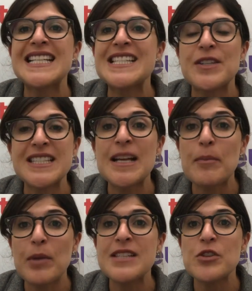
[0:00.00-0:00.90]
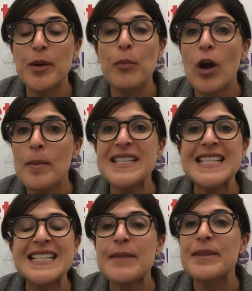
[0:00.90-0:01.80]
it's got a promise,
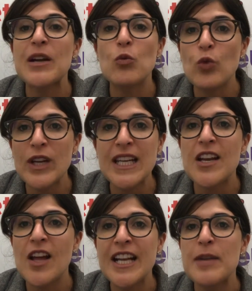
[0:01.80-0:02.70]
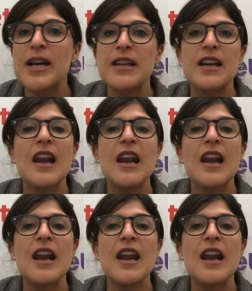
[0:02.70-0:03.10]
there's something I really like about it,